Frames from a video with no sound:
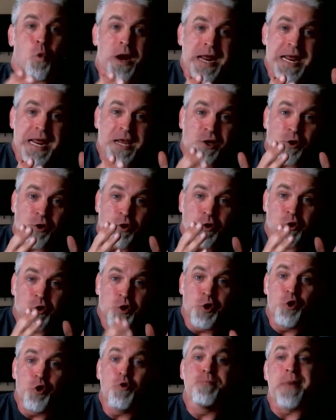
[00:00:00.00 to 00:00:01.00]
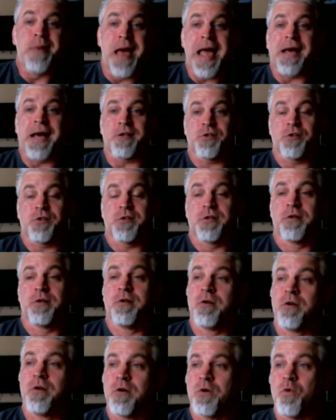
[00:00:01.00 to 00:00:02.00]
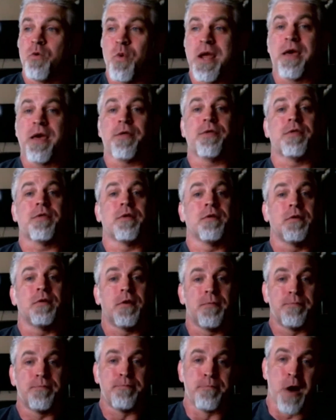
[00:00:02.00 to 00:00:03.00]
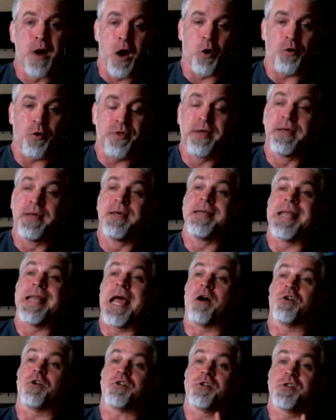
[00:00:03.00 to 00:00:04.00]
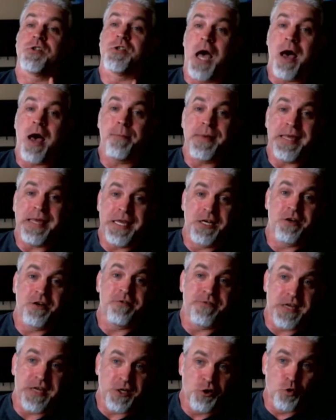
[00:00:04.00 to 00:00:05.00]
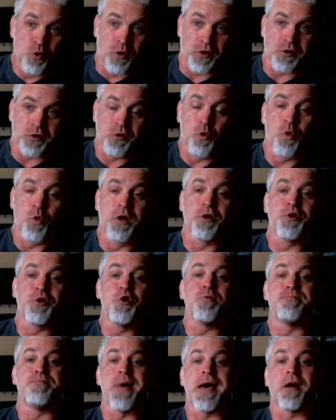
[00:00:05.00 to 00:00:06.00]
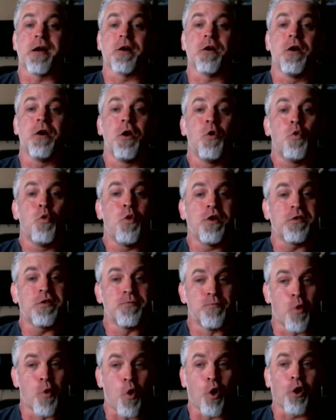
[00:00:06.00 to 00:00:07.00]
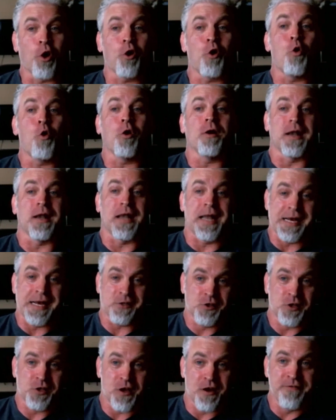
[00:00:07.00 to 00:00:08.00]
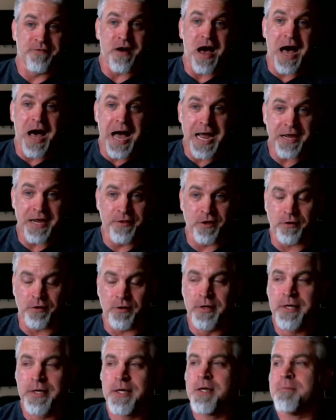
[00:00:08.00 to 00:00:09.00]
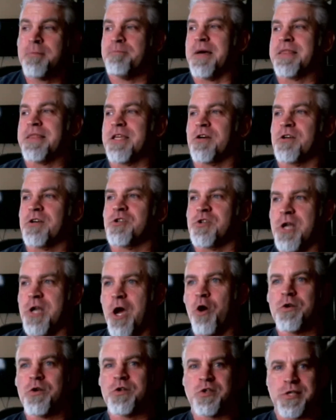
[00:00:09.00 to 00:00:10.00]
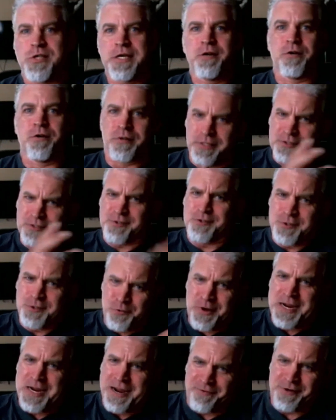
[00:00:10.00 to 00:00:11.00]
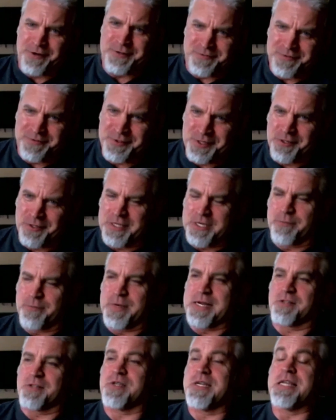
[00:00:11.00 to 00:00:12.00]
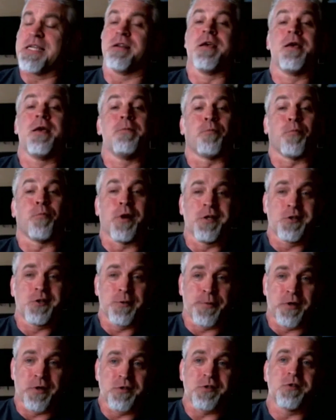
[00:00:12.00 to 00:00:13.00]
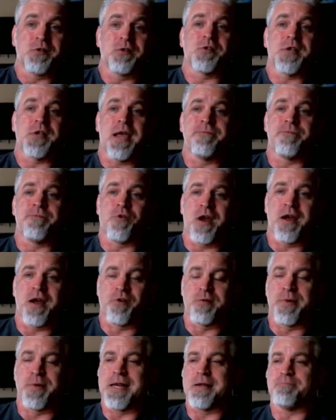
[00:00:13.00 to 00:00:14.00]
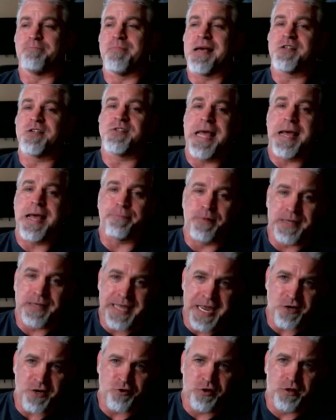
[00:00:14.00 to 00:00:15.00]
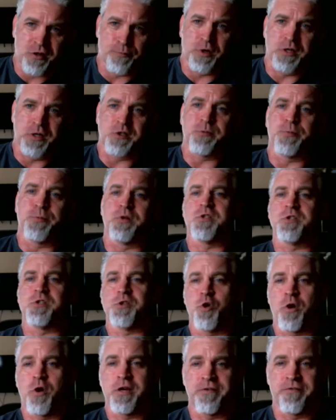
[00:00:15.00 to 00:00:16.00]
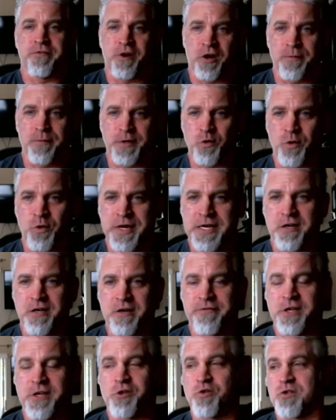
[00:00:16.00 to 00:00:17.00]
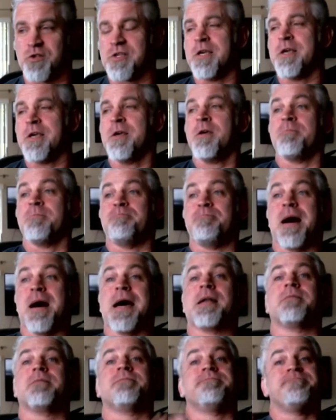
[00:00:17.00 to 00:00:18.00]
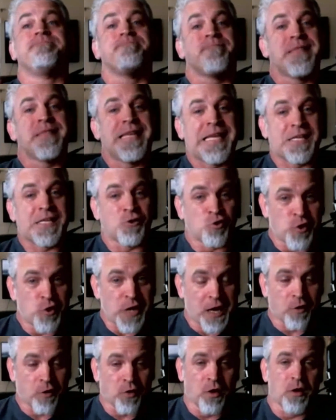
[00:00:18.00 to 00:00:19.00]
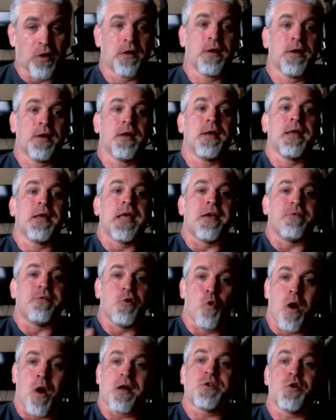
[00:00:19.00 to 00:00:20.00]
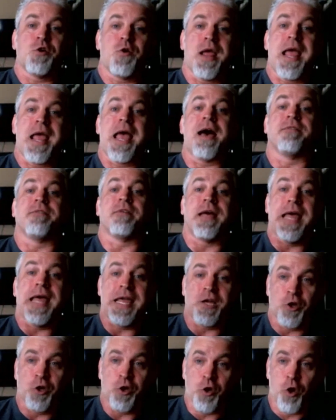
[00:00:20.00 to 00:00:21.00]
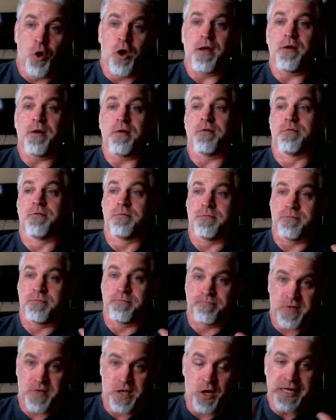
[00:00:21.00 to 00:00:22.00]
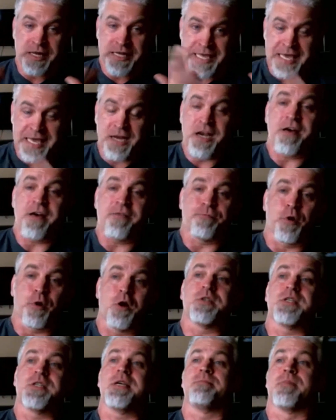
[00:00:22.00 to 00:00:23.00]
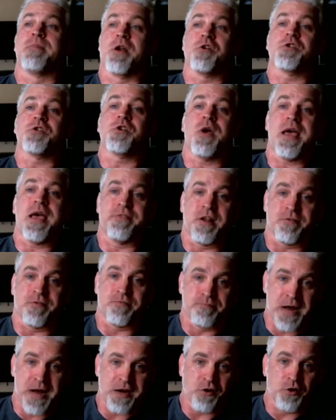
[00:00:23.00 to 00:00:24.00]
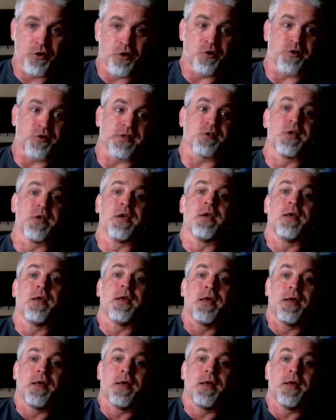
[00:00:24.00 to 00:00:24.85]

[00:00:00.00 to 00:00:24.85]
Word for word: We do best with both. Now, some individuals will do better with more or less of either, but there is no single, this is the way every single human has to eat. Principles, same for everybody. Best application of the principles is going to vary between individuals. But in general, you want to have a good, you know, get enough protein, but also have enough micronutrients.